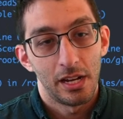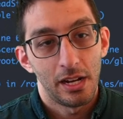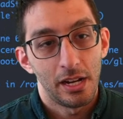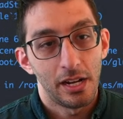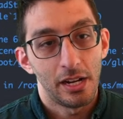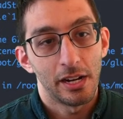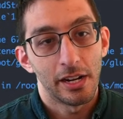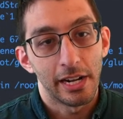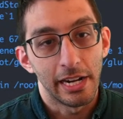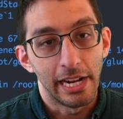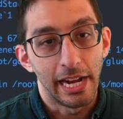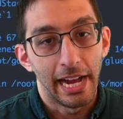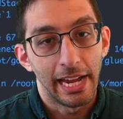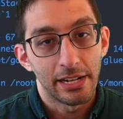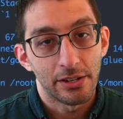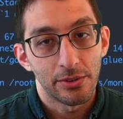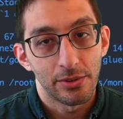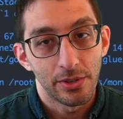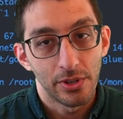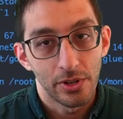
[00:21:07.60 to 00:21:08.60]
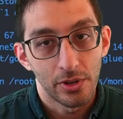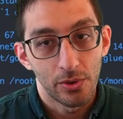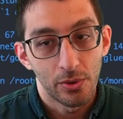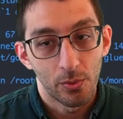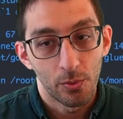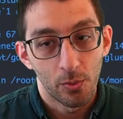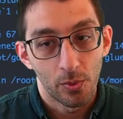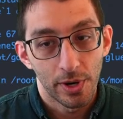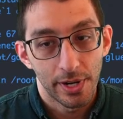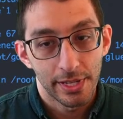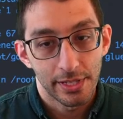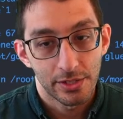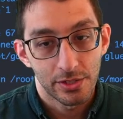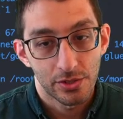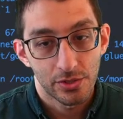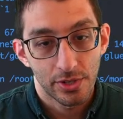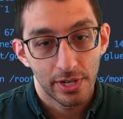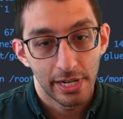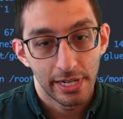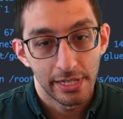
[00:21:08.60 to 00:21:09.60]
All right, I don't know what it's
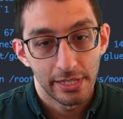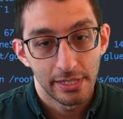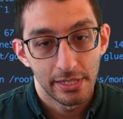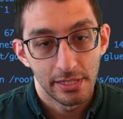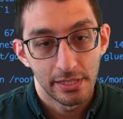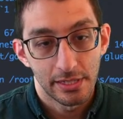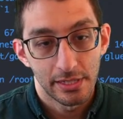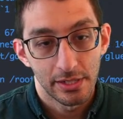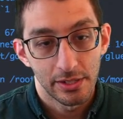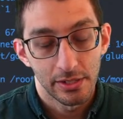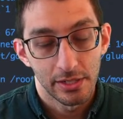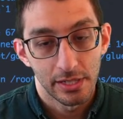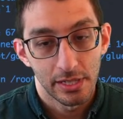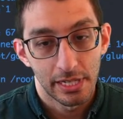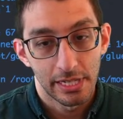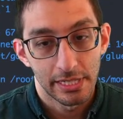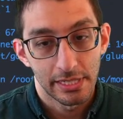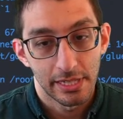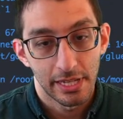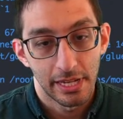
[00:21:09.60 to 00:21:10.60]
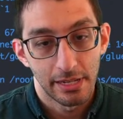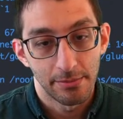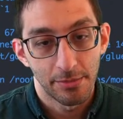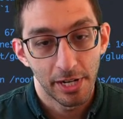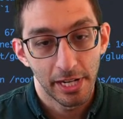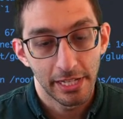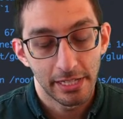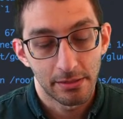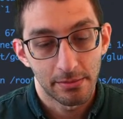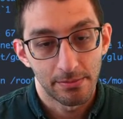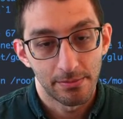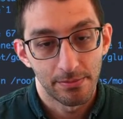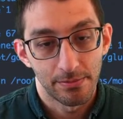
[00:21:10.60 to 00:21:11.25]
trying to deserialize then, but it's